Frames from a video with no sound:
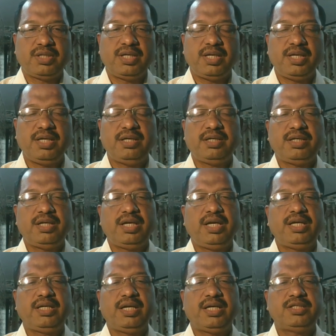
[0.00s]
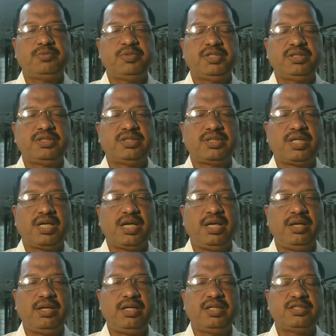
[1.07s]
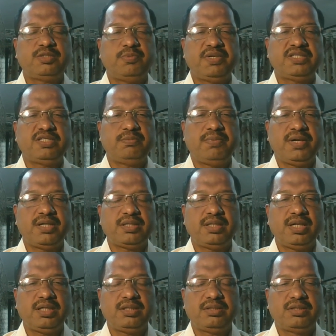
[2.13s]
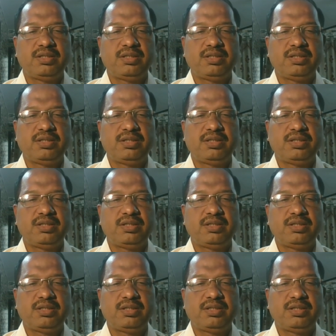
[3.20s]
Here it has been clearly specified that